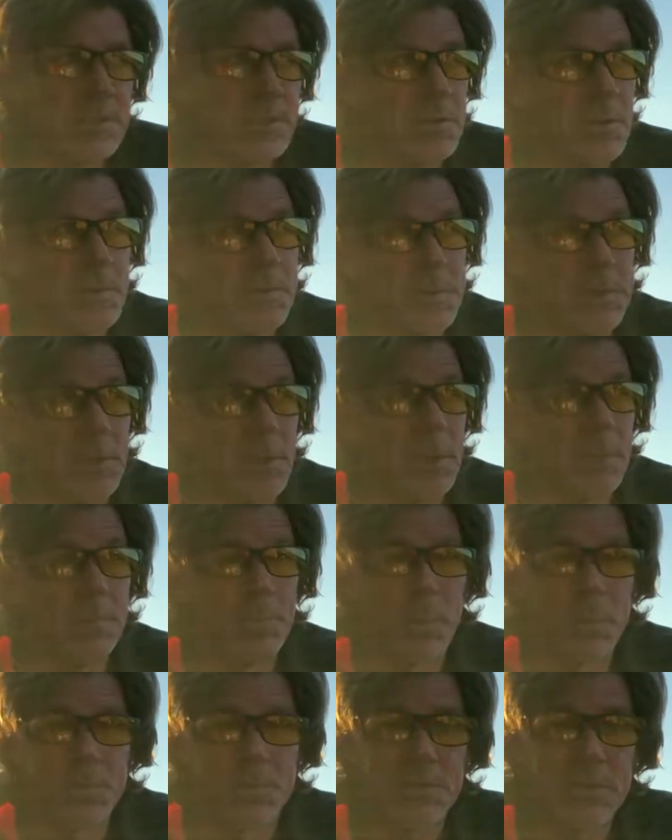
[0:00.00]
So if a dog
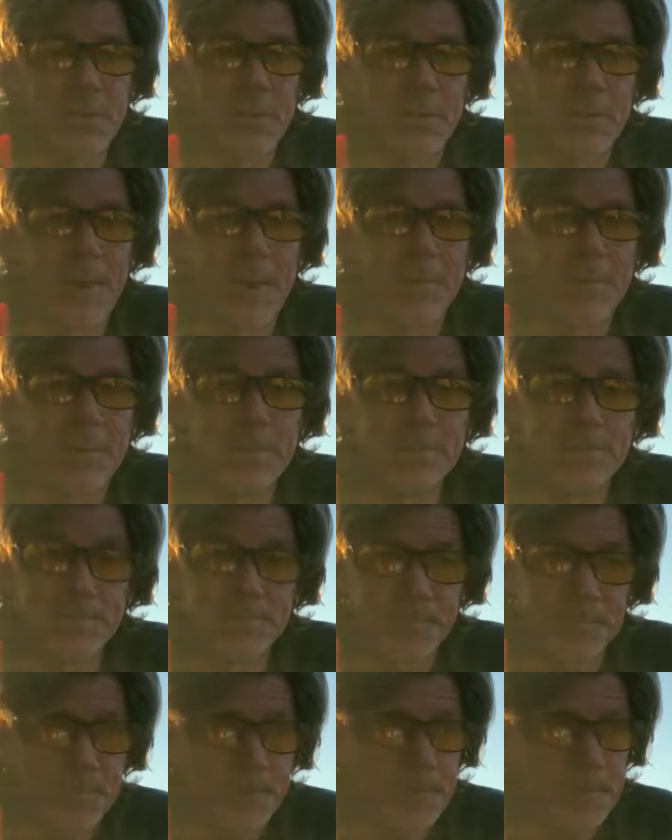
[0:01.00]
bolts on a rabbit
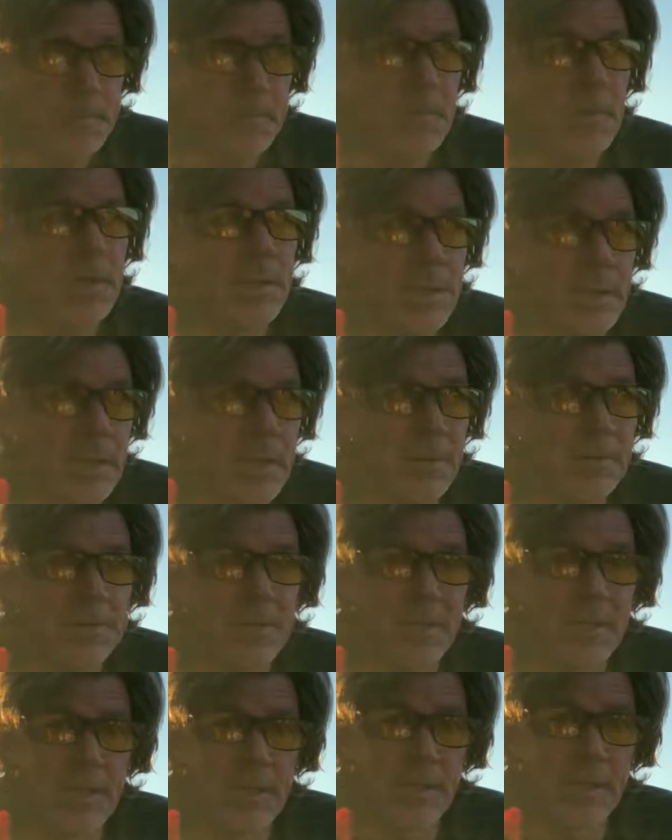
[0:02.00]
and he comes to
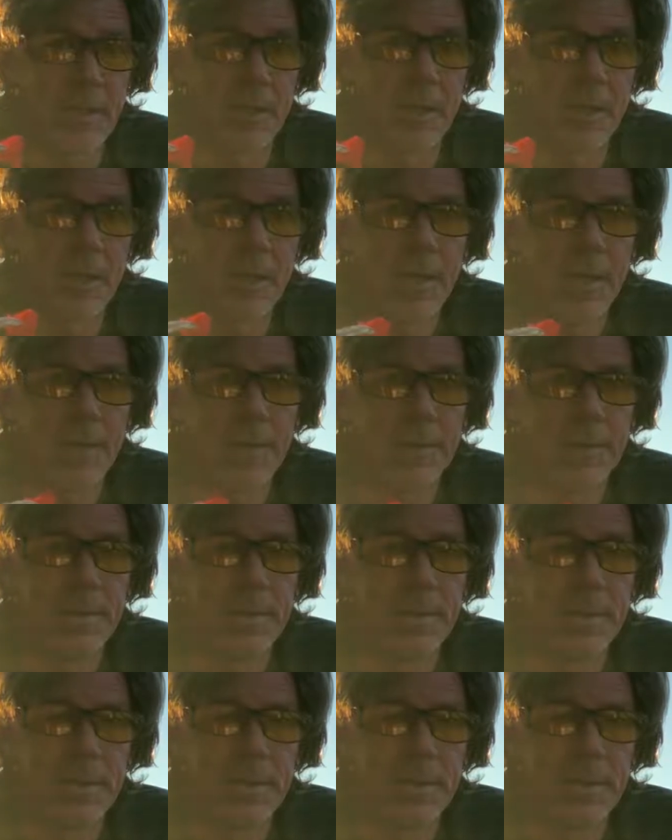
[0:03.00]
the end of the line,